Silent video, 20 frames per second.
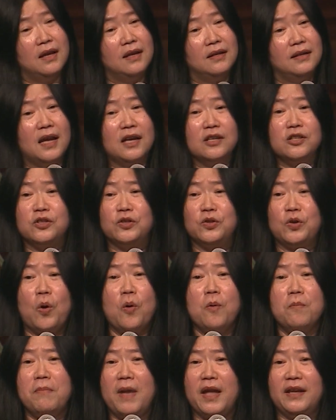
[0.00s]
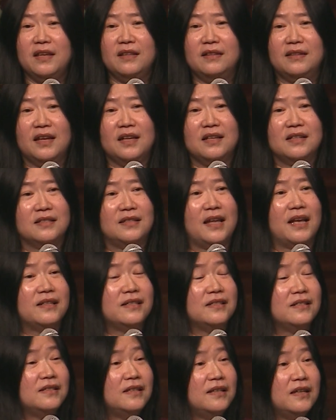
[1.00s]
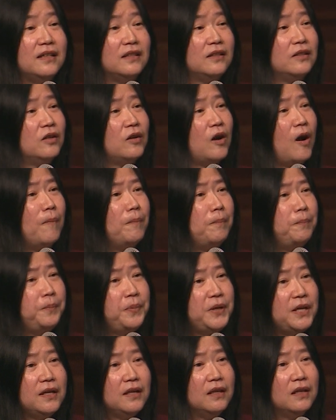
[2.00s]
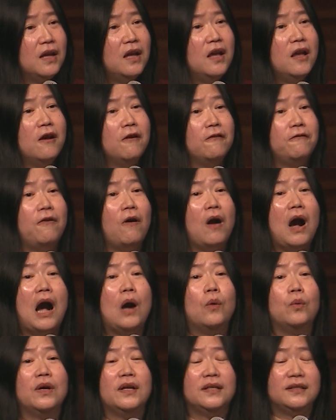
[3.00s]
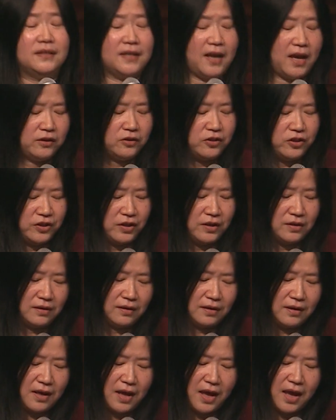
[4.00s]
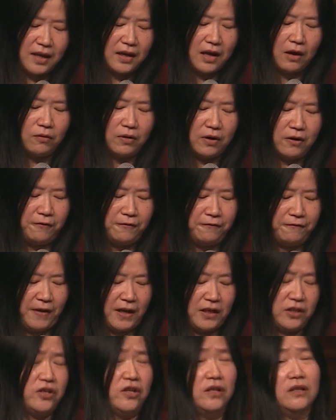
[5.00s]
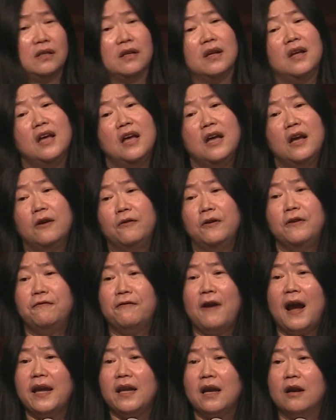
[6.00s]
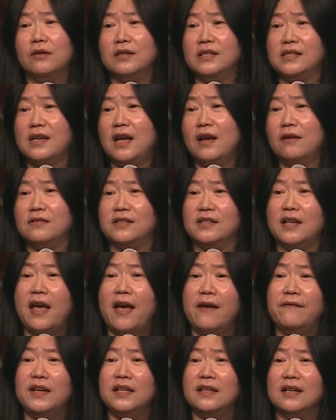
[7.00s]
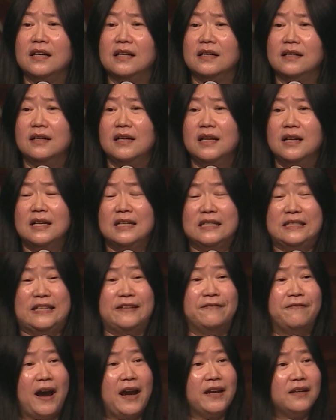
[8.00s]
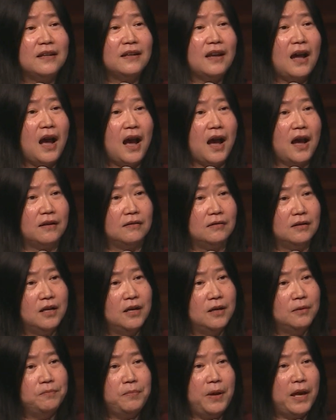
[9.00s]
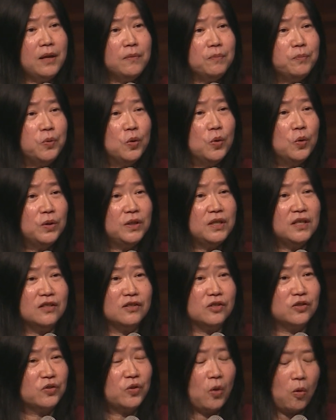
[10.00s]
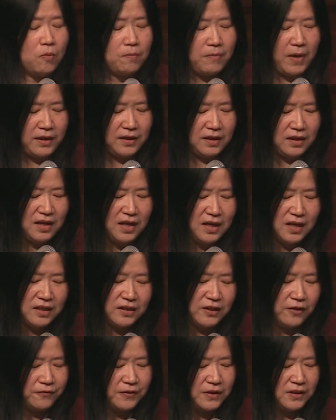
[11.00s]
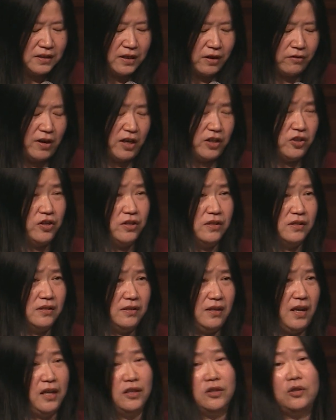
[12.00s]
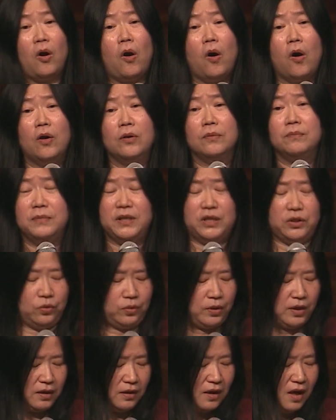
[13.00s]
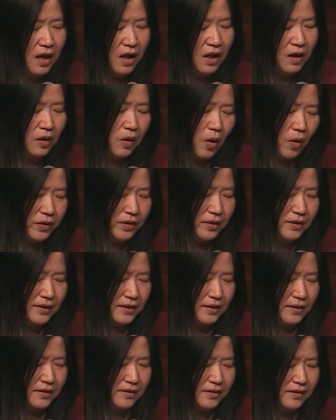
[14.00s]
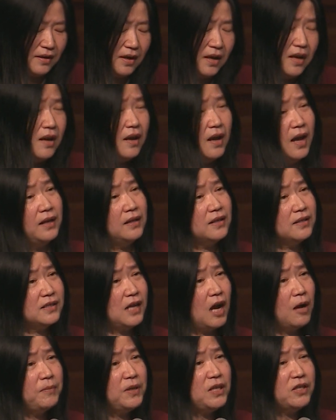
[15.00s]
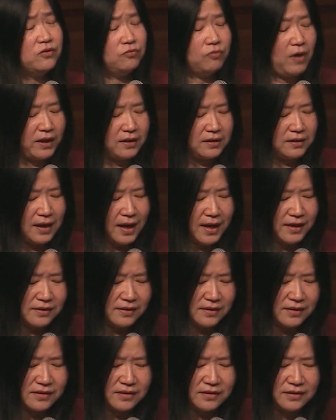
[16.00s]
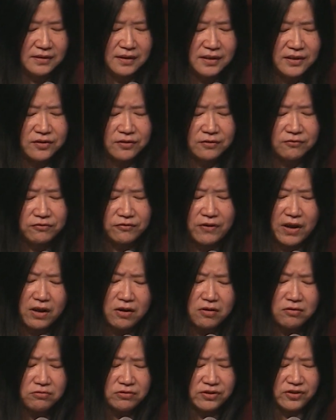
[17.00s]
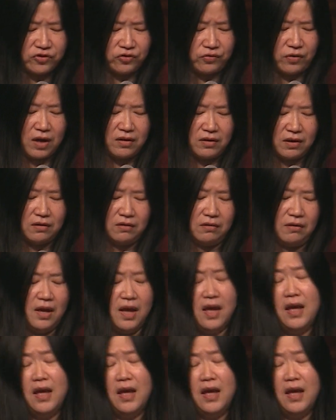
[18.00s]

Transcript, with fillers: There are so many things that seek to compete for our attention and our affection. We find ourselves having a divided heart, being pulled in so many different directions and torn between loyalties. And the psalmist recognizes this real struggle.